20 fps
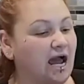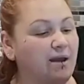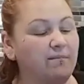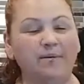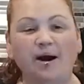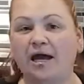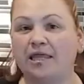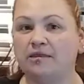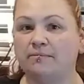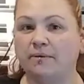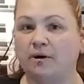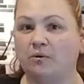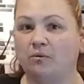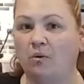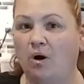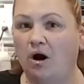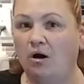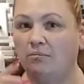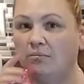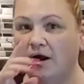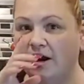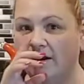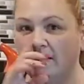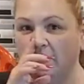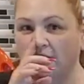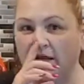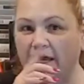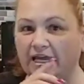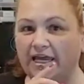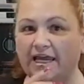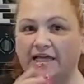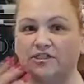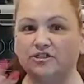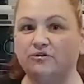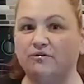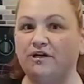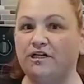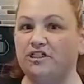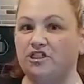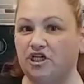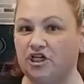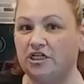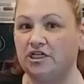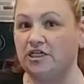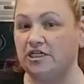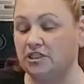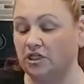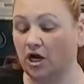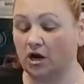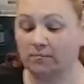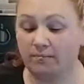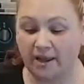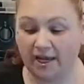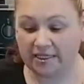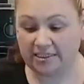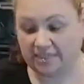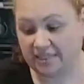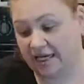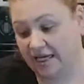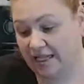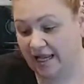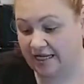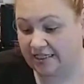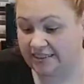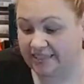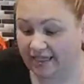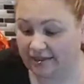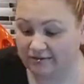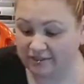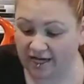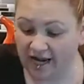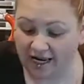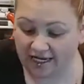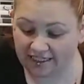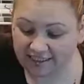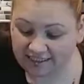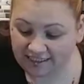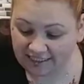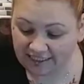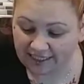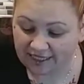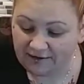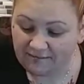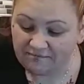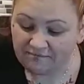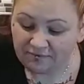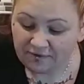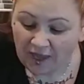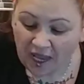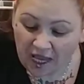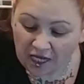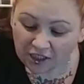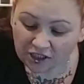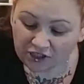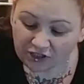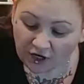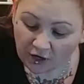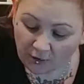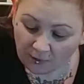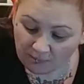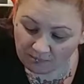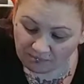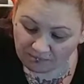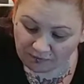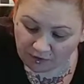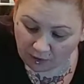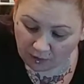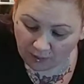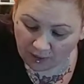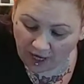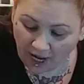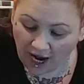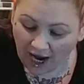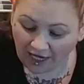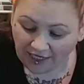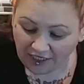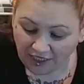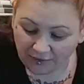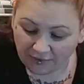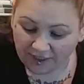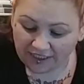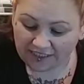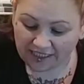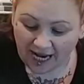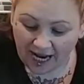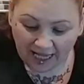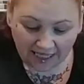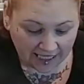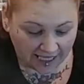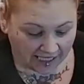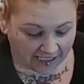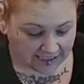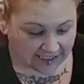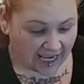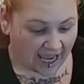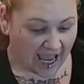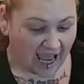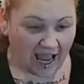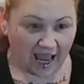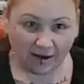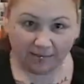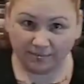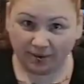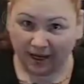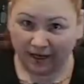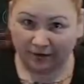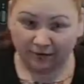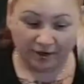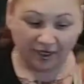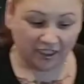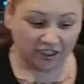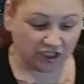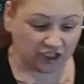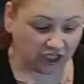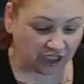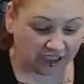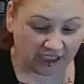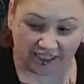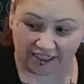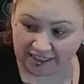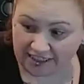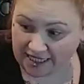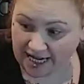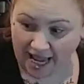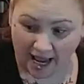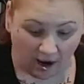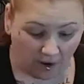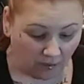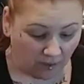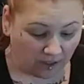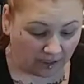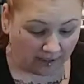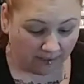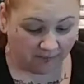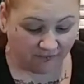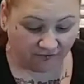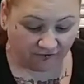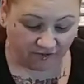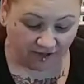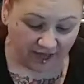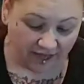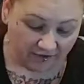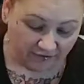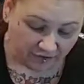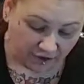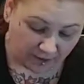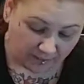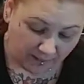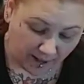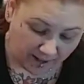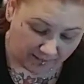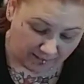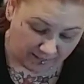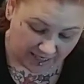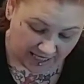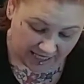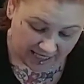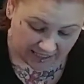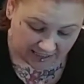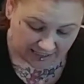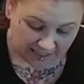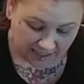I buy them at Walmart. I guess green chilies are Mexican. That sounds kind of silly. So what I do is I like to add my green chilies now while I'm flavoring my meat,